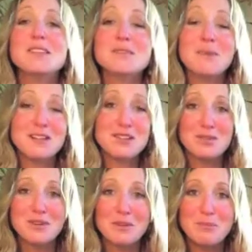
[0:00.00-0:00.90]
in my
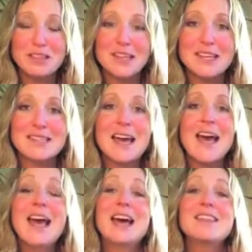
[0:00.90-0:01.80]
intuitive abilities.
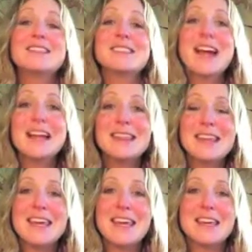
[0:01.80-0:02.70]
The second
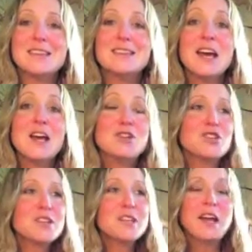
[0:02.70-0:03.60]
thing is
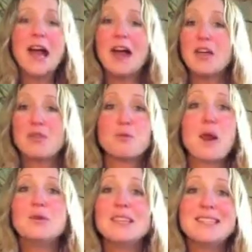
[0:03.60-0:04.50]
just
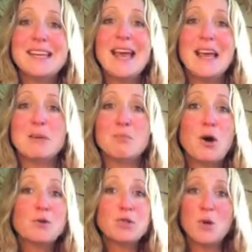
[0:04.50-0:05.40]
throughout the day,
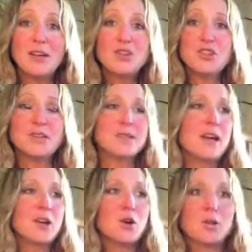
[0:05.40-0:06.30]
pose questions.
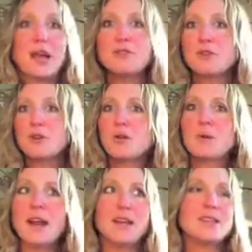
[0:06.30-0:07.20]
Go left or go
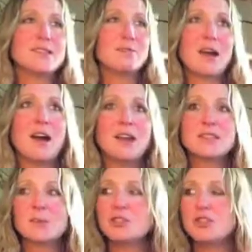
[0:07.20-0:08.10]
right? Is it in my
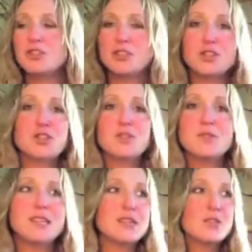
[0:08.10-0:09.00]
highest good to
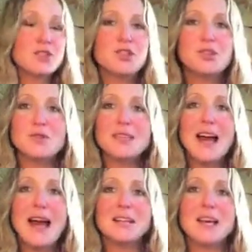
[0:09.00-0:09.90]
choose this or to choose
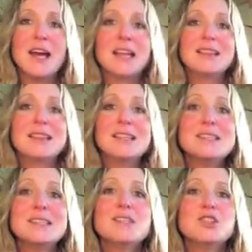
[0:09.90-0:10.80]
that?
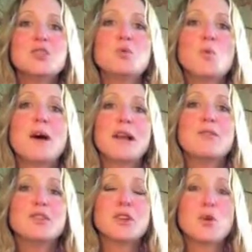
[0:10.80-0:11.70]
Listen to
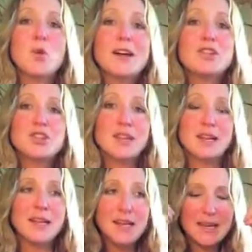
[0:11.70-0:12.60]
whatever the
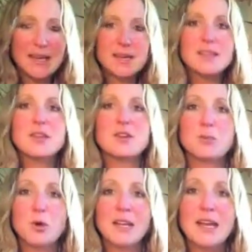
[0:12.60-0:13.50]
question is that you're
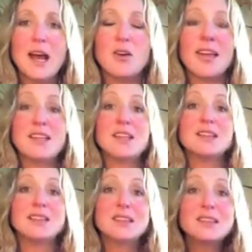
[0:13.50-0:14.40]
putting out, and
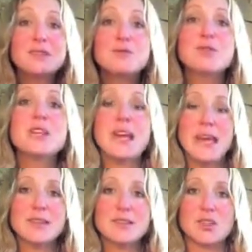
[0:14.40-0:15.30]
then listen for
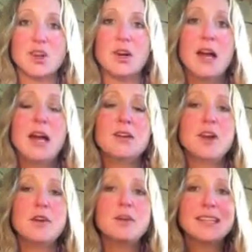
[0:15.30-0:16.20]
the answer.
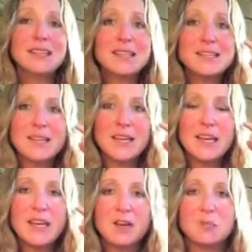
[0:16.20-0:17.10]
Not only listening
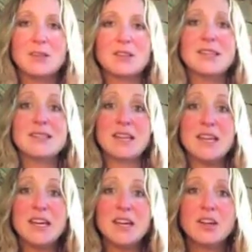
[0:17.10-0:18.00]
here, but listen
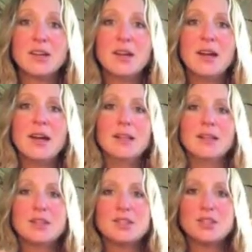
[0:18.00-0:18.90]
here,
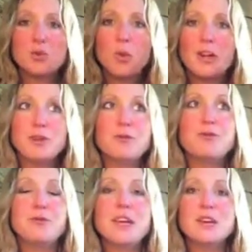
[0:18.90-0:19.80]
listen to what you
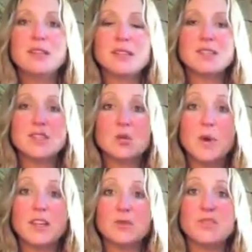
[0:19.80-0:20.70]
feel, listen to what you